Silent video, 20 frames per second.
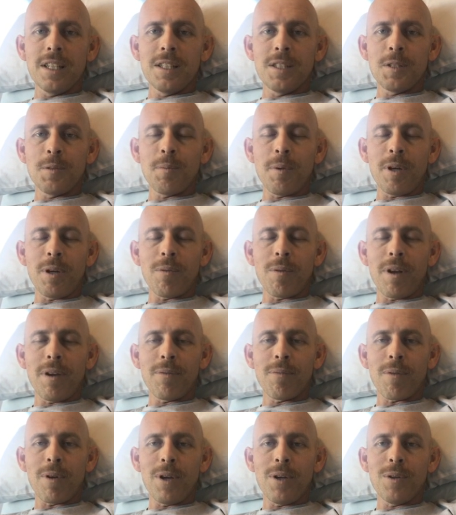It's been a
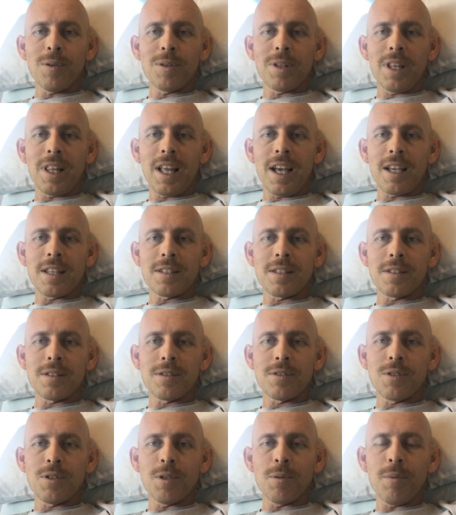rough road the
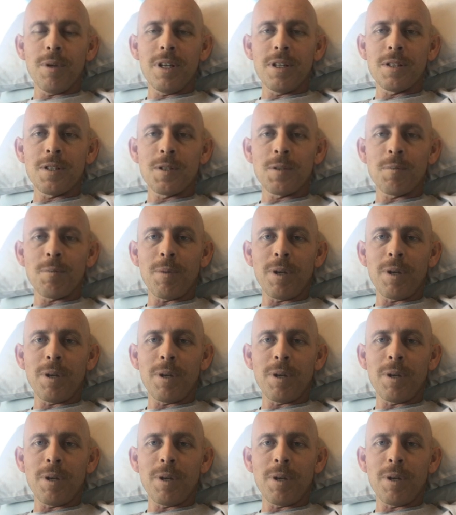last 2 months,